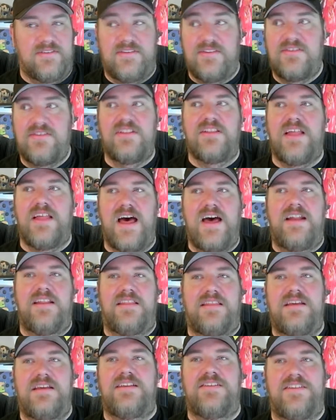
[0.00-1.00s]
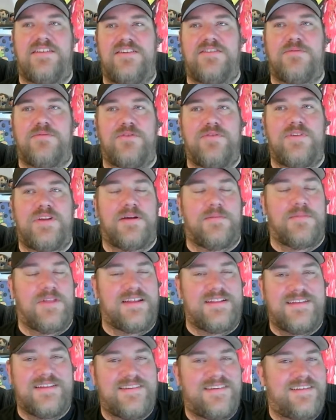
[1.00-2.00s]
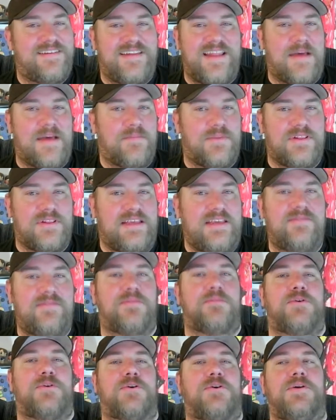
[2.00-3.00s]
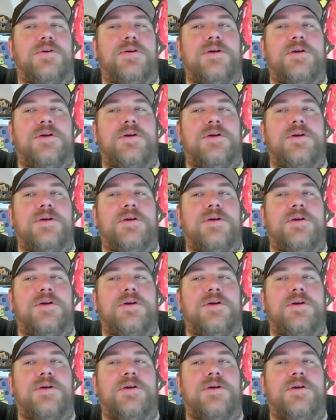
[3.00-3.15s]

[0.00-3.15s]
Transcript: There's a lot of things in this movie that I'm like, this isn't that believable.